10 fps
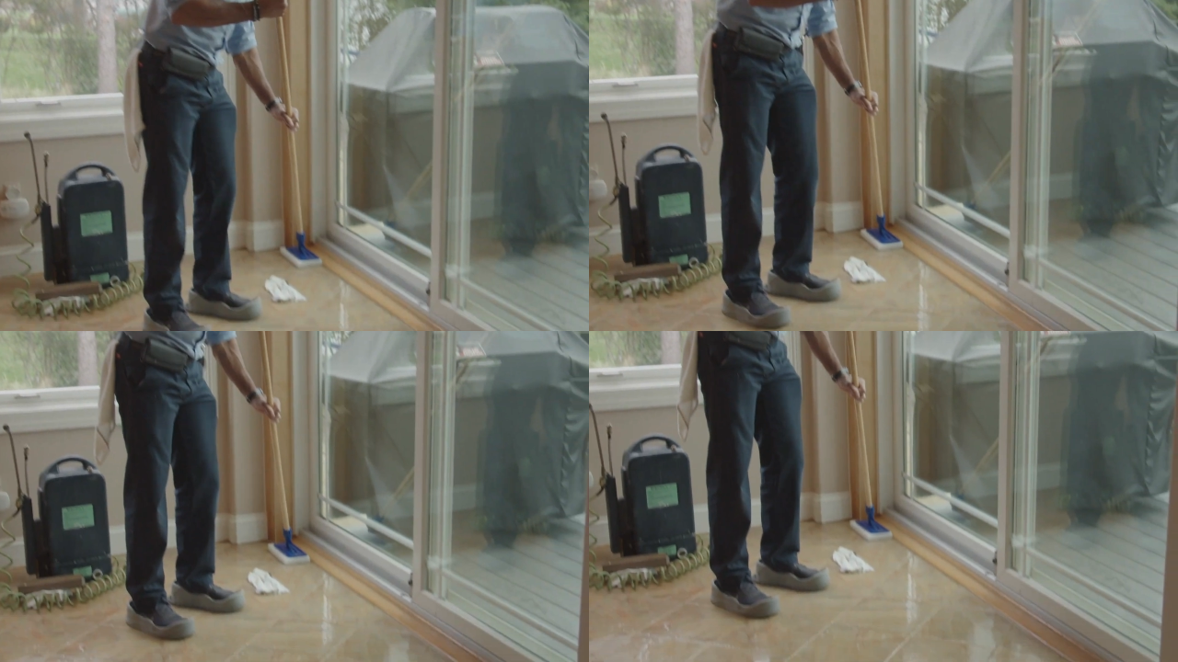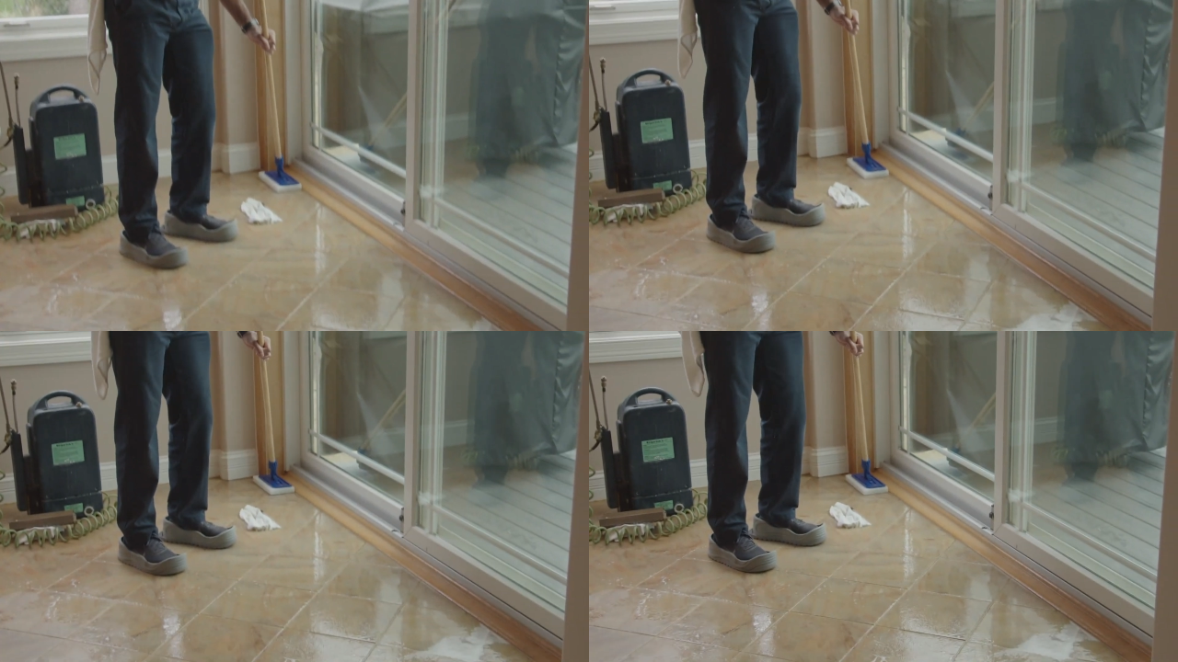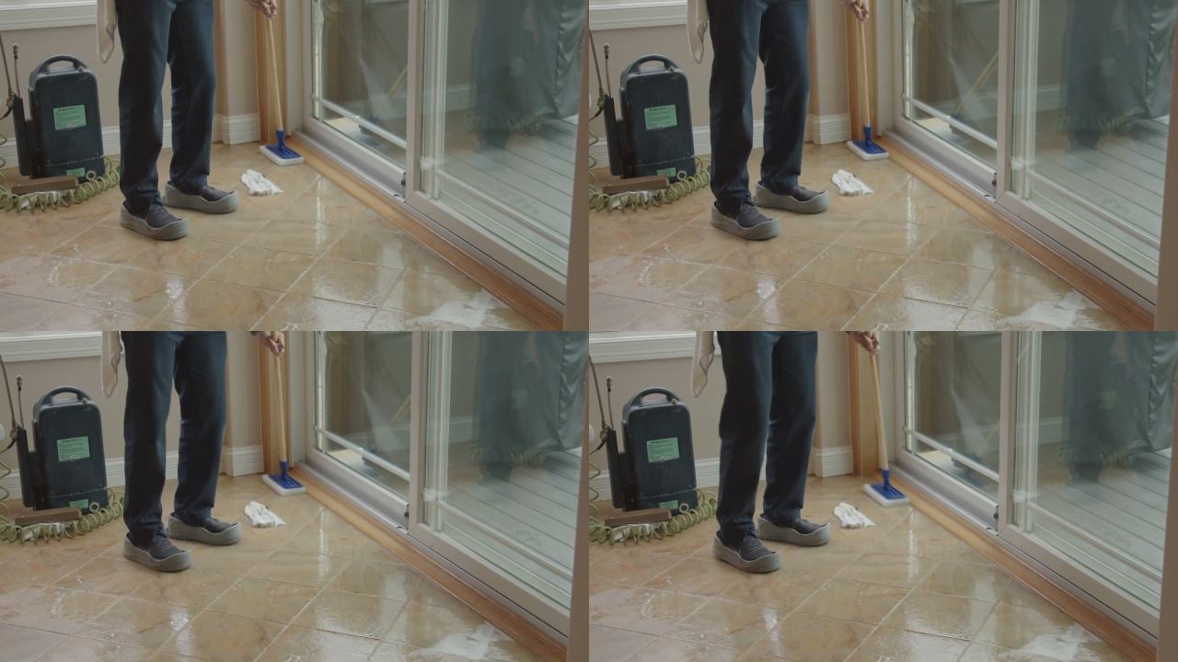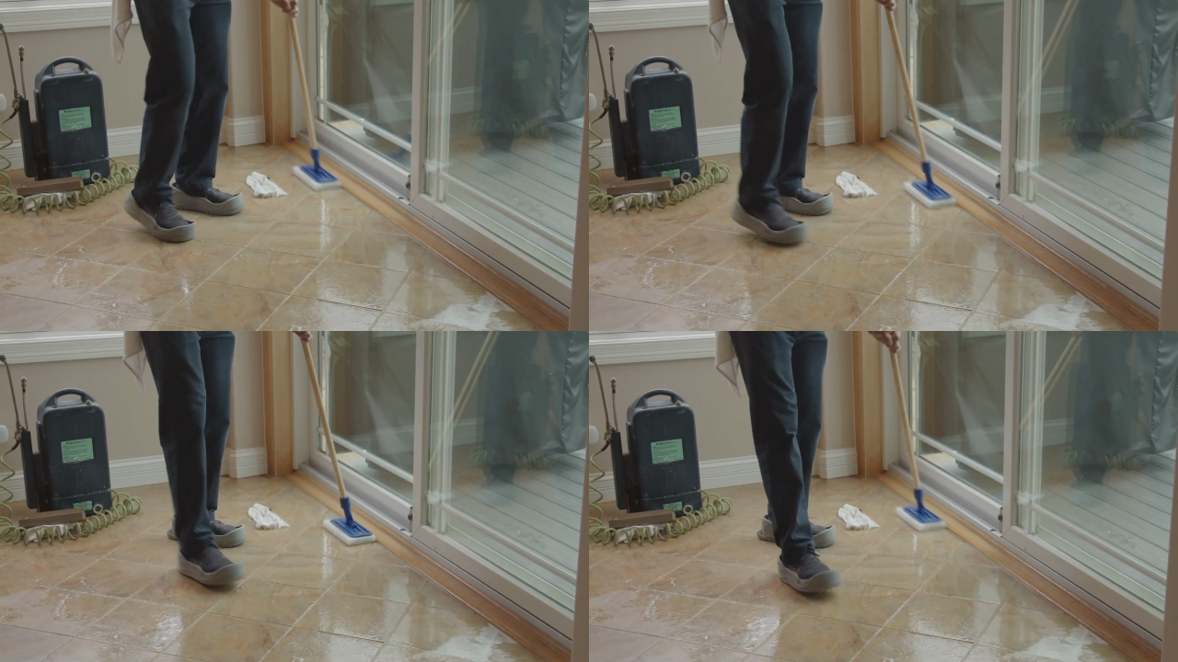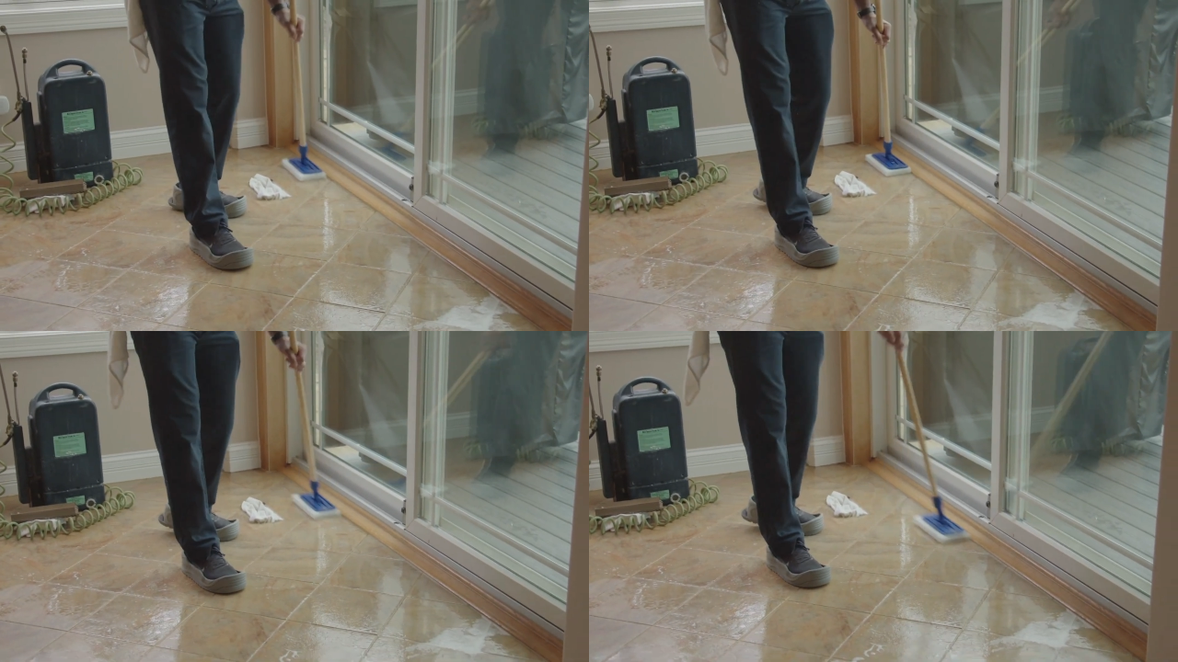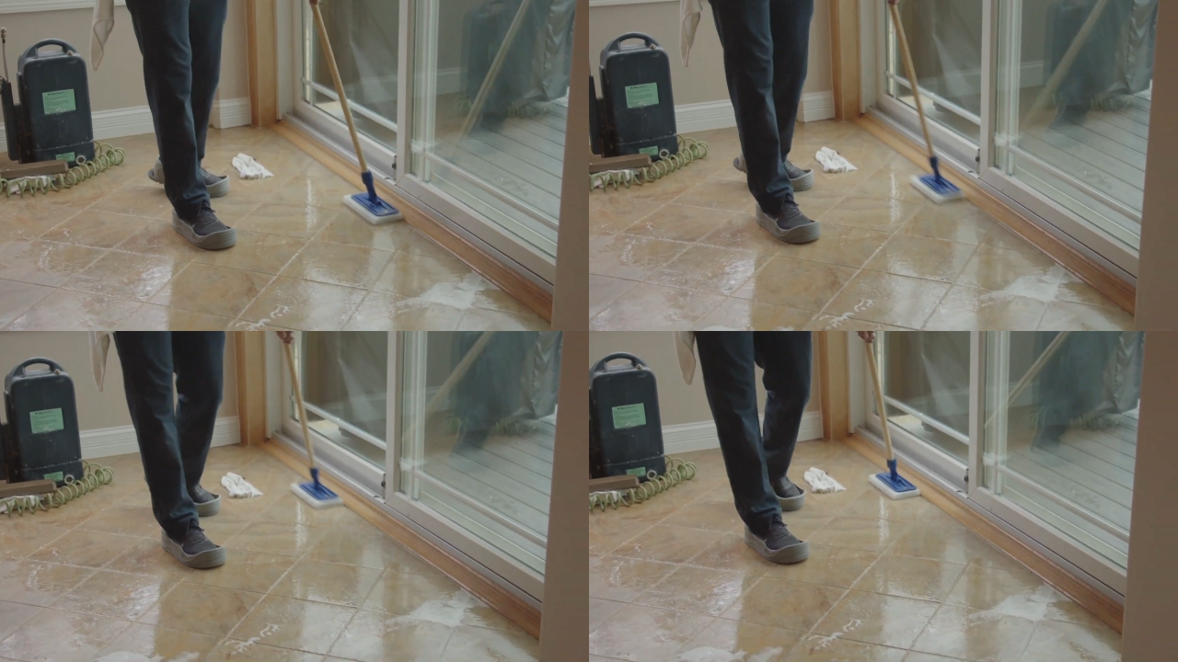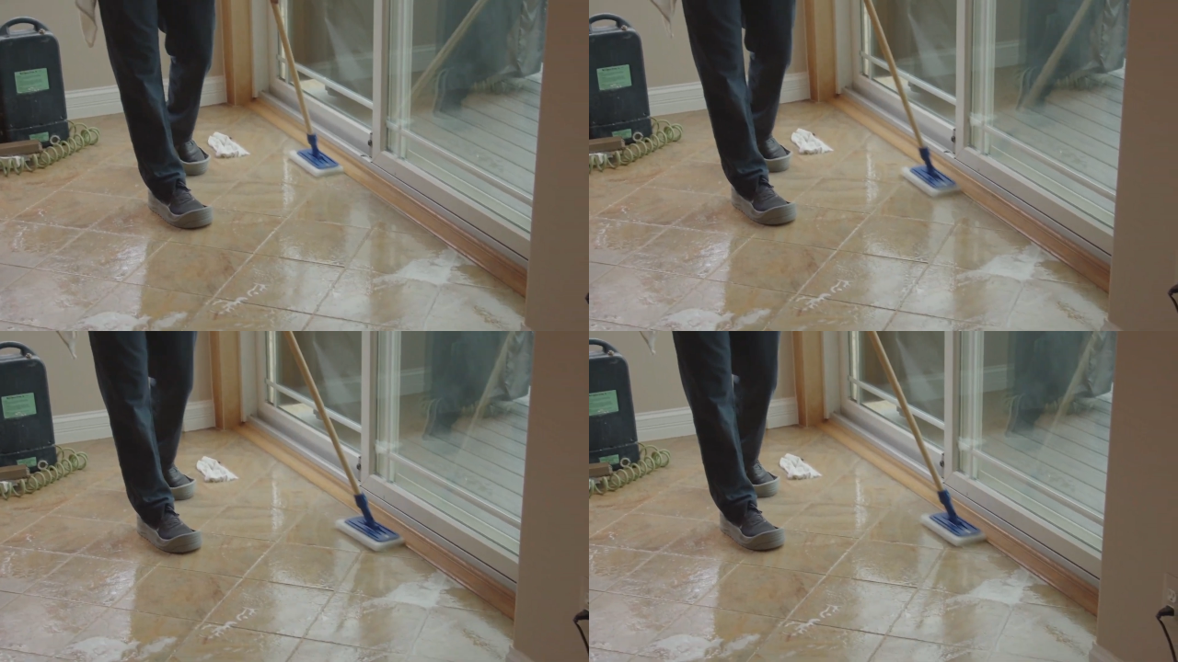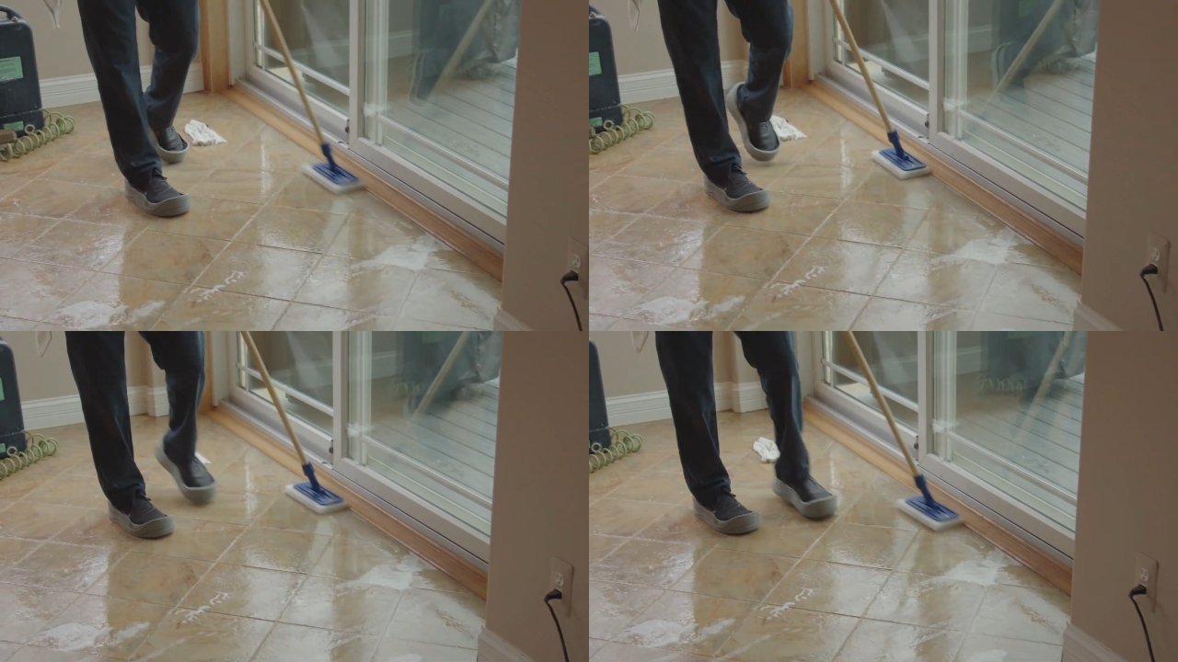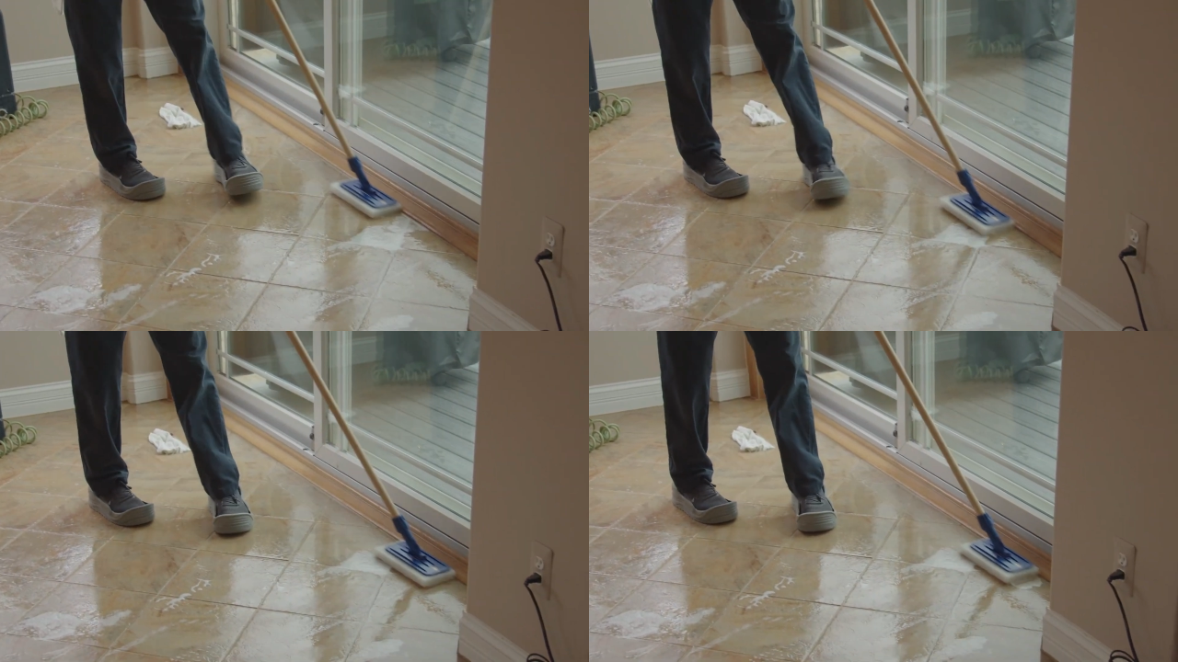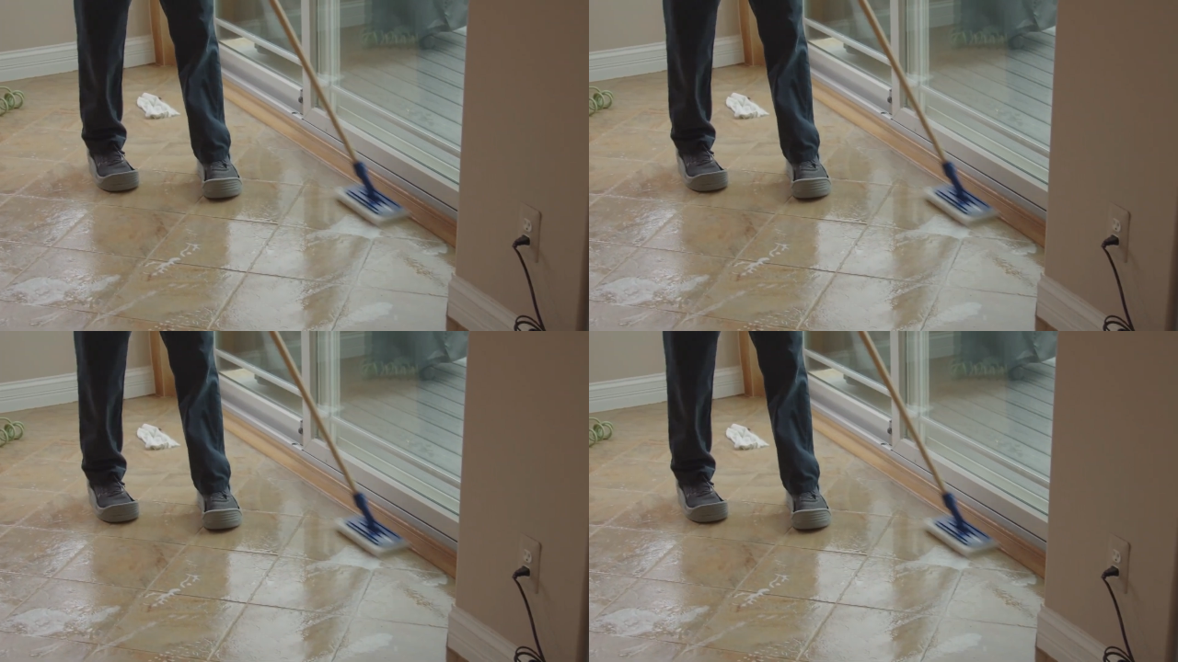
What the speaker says: [unreadable: no face in view]